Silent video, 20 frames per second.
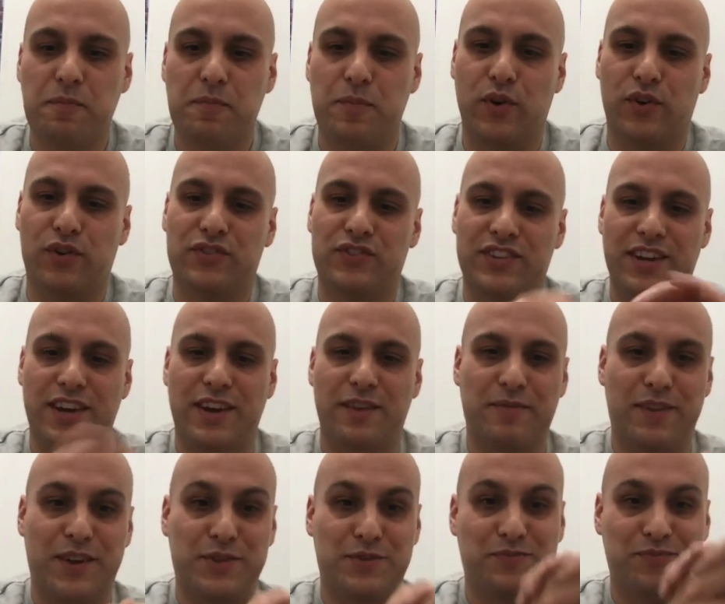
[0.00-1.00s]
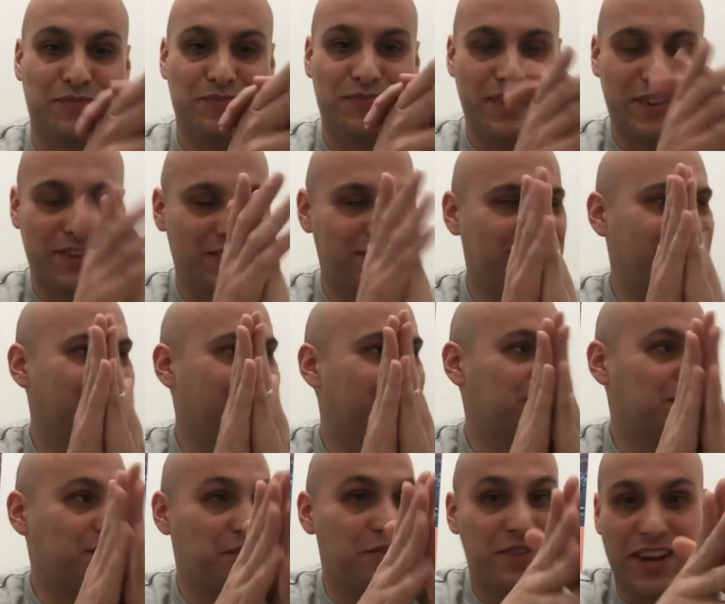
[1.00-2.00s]
but
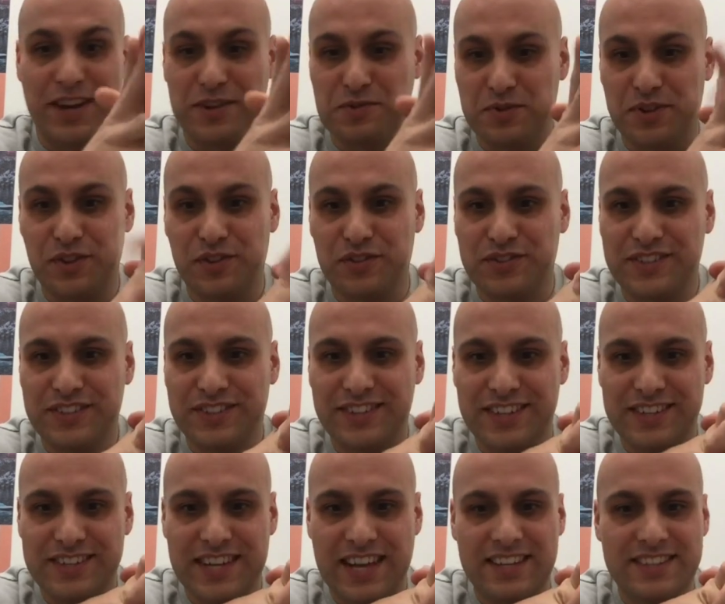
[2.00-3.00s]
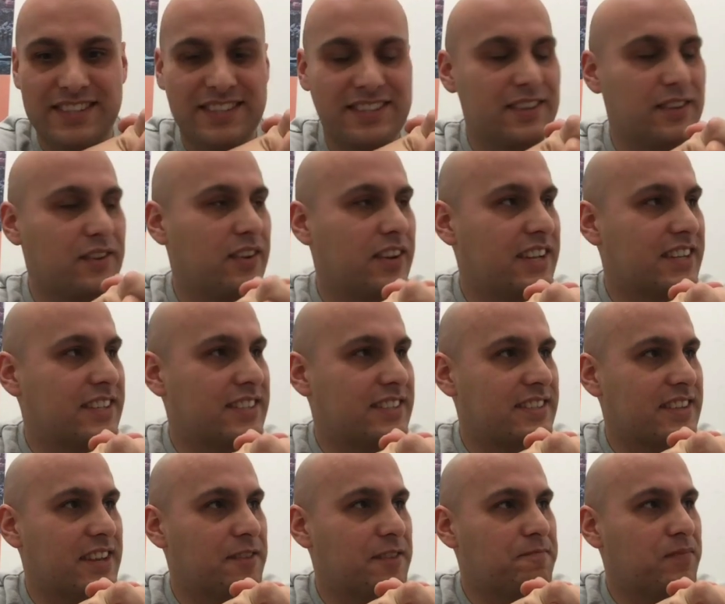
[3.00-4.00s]
as you guys will all attest to,
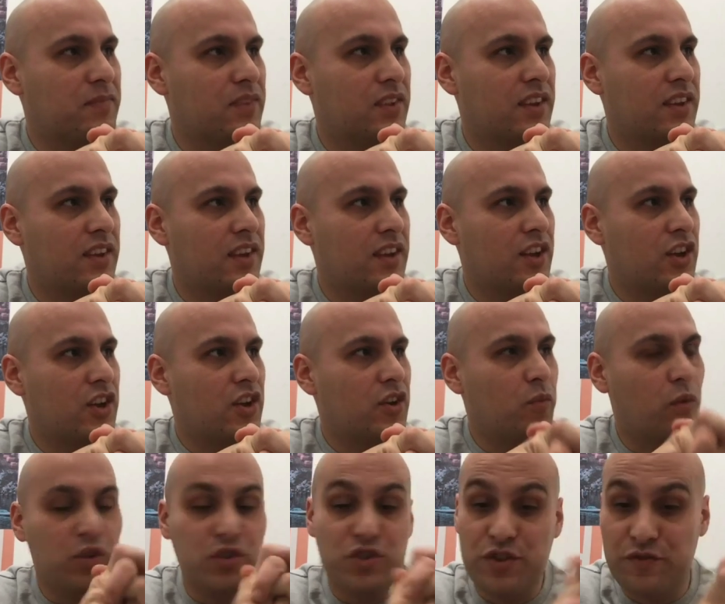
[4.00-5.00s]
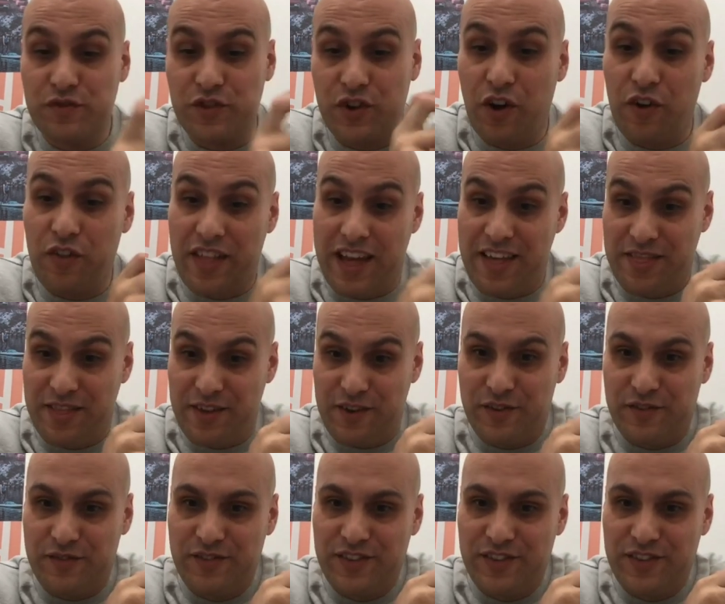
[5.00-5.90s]
is once you've got that though,